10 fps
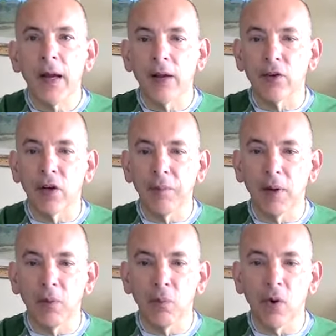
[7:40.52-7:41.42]
is going to
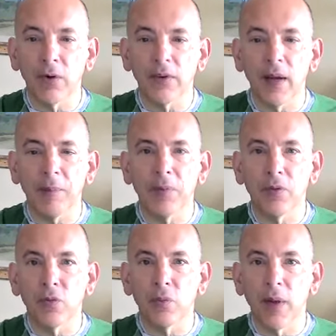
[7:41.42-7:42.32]
be what
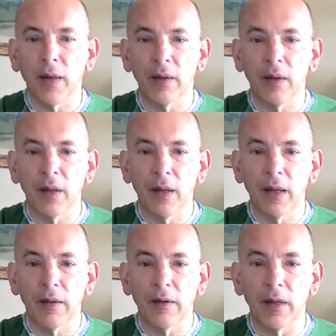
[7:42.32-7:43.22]
happens when
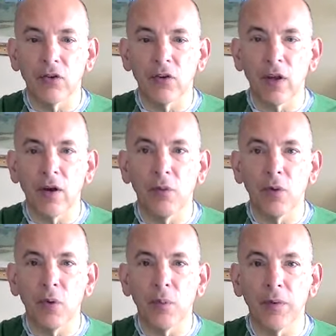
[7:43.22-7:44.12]
things go
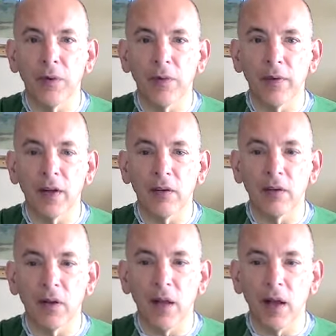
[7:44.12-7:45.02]
wrong with the
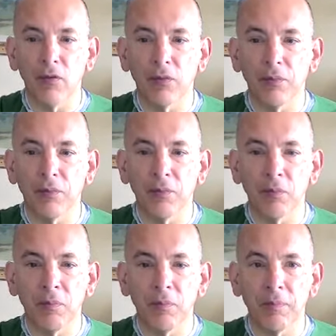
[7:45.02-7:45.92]
rotator cuff
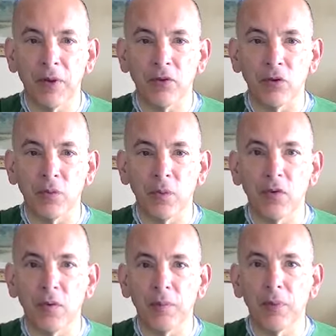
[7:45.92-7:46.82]
muscles, what
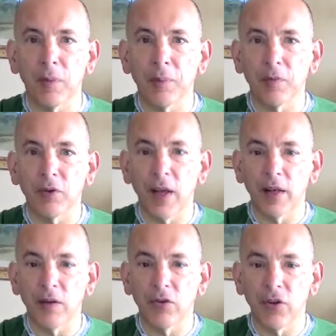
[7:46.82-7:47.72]
sort of problems can
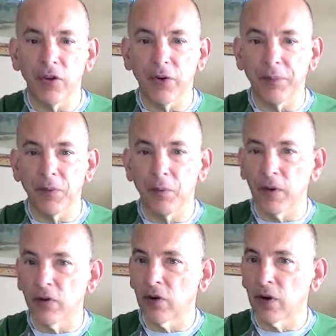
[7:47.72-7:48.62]
ensue,
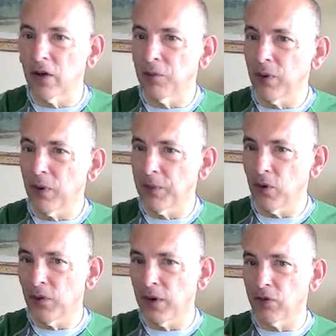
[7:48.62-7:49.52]
which you can probably
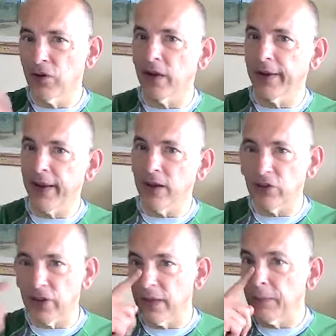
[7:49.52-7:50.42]
already start
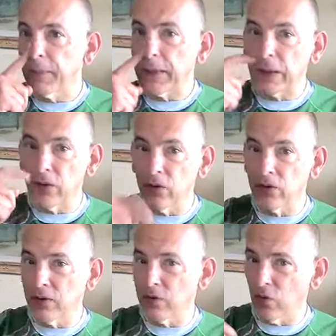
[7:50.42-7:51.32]
guessing
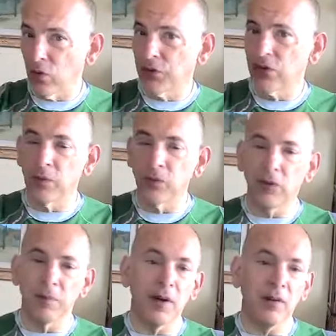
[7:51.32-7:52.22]
because it's all to do with
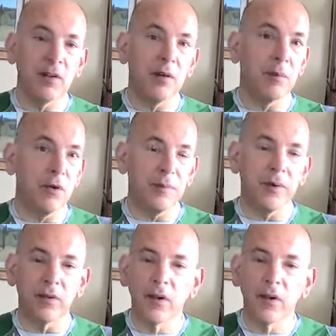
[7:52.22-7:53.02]
stability and movement.